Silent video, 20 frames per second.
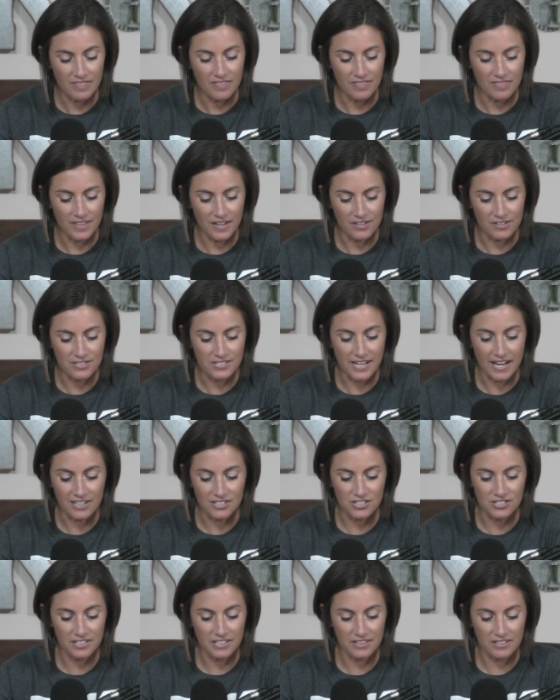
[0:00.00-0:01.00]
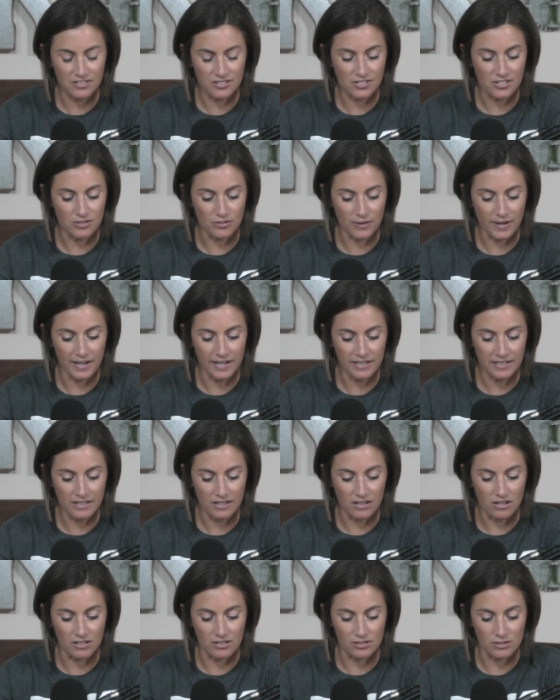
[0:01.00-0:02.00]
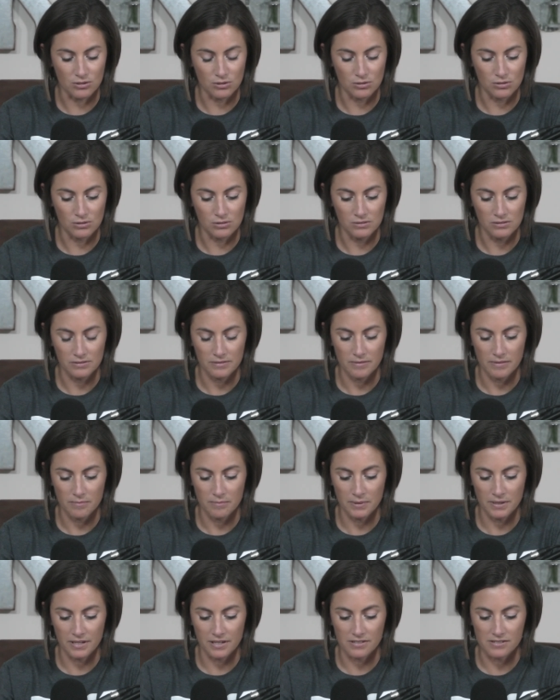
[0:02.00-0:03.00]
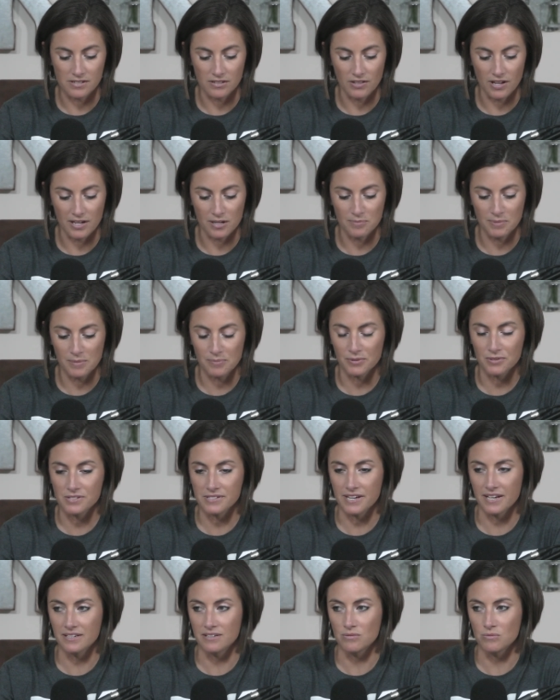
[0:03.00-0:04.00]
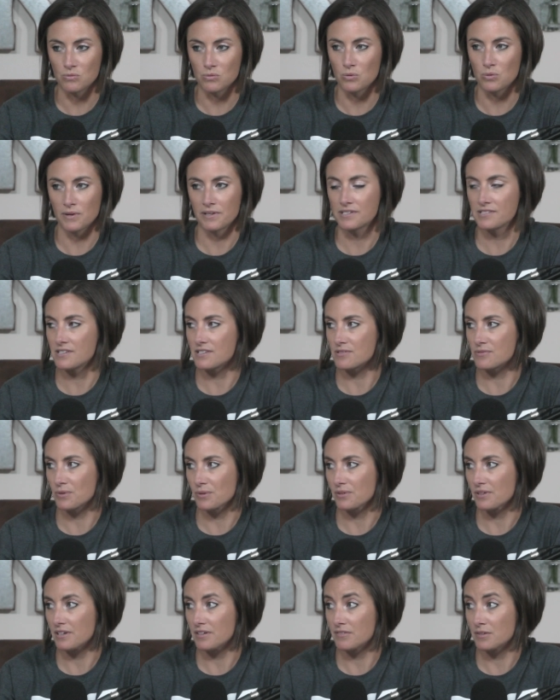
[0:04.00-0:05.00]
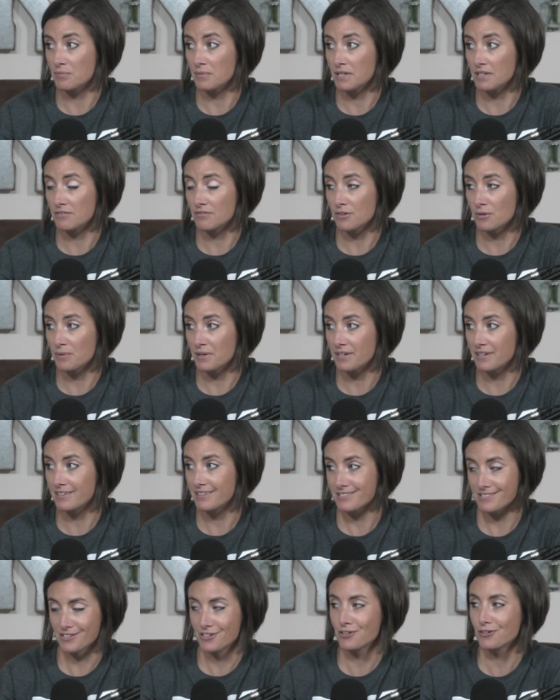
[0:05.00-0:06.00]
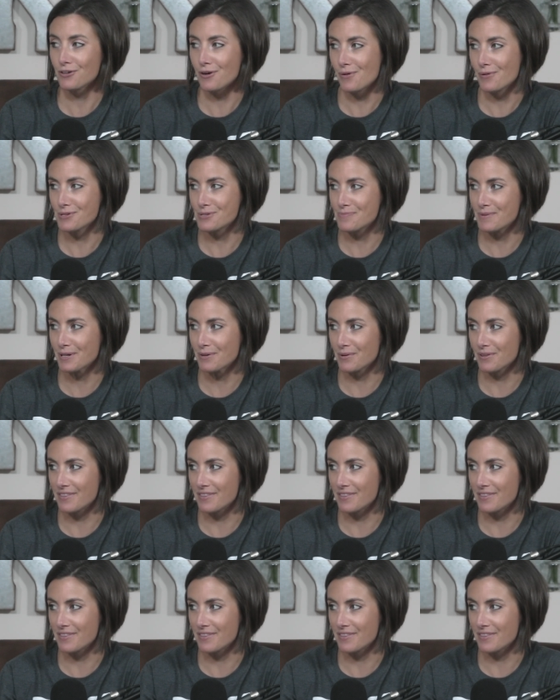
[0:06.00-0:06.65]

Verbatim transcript: there's actually there's a great article because a lot of people said, "Well, what does this really even mean for me?" Because you're always big with